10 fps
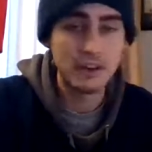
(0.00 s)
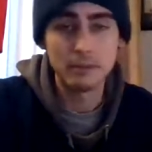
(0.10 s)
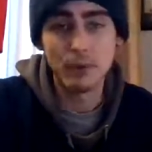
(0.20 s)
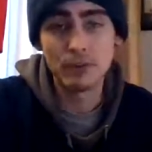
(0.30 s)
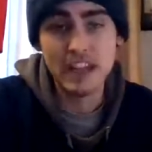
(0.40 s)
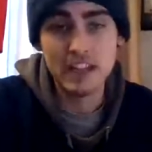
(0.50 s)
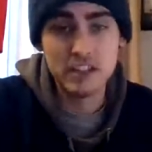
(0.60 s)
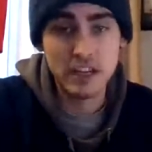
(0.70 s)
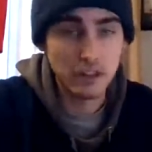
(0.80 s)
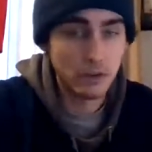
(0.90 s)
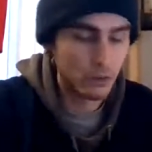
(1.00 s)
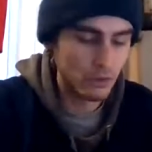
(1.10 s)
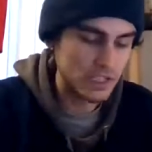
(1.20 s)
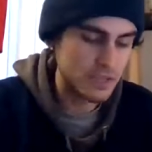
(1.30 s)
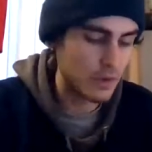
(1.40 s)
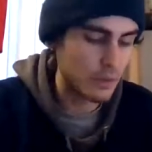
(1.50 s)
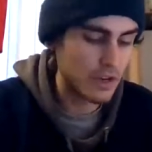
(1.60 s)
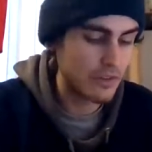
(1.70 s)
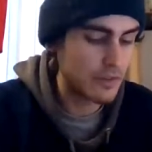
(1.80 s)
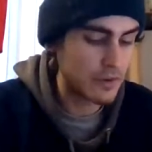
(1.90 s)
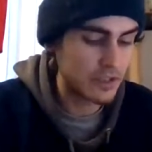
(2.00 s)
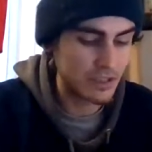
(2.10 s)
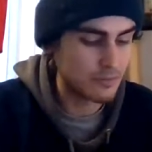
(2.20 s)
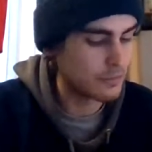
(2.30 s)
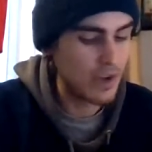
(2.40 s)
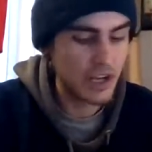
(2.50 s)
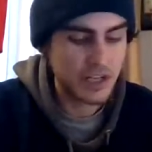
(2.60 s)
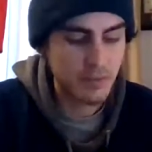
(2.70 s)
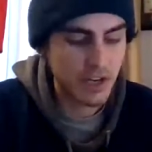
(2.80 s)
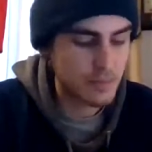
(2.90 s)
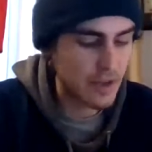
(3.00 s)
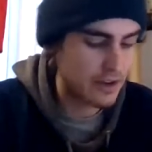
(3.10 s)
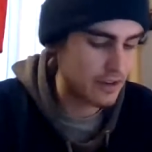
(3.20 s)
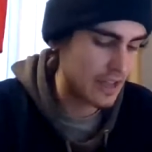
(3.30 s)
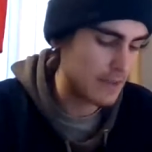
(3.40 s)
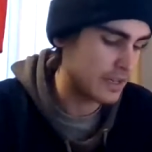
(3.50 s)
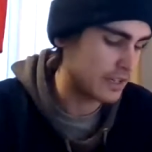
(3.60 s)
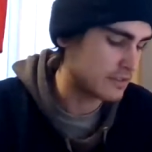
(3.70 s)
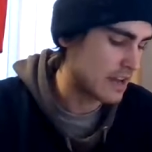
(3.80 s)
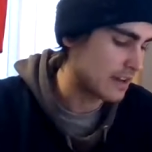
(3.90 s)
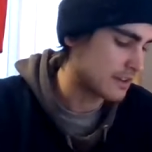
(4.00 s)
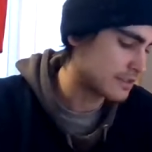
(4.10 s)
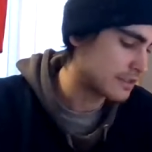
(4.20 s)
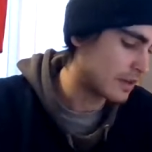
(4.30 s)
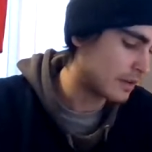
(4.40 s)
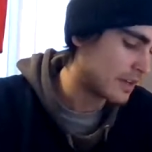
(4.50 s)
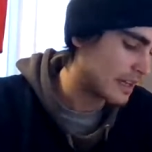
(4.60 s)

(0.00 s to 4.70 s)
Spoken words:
both AHL goalies, but one of them is much, much better, and that being Drager. So,